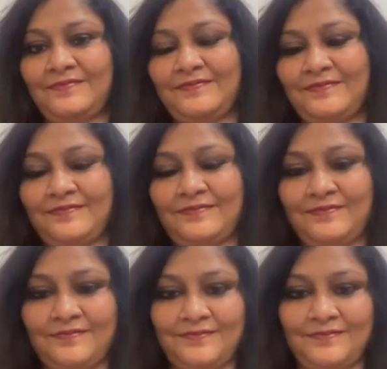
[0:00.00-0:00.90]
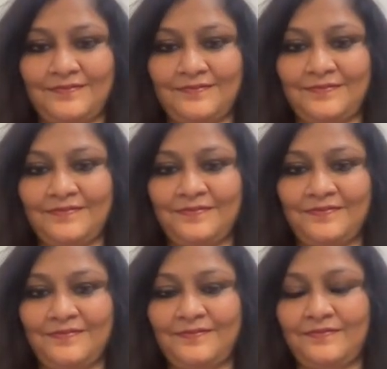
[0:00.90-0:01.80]

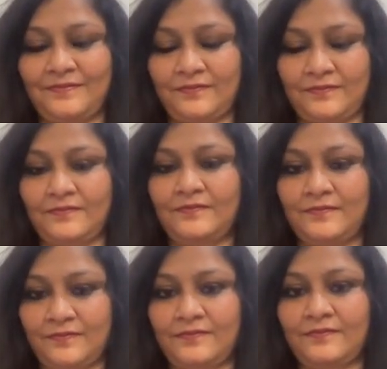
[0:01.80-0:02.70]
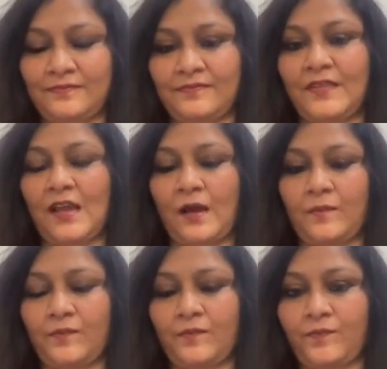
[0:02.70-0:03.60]

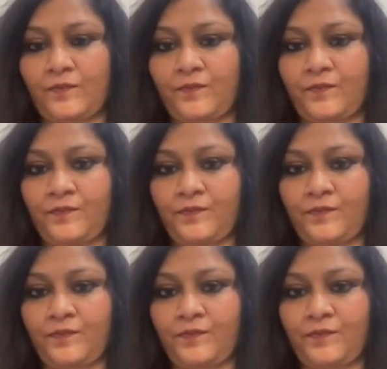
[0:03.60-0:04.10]
(silent)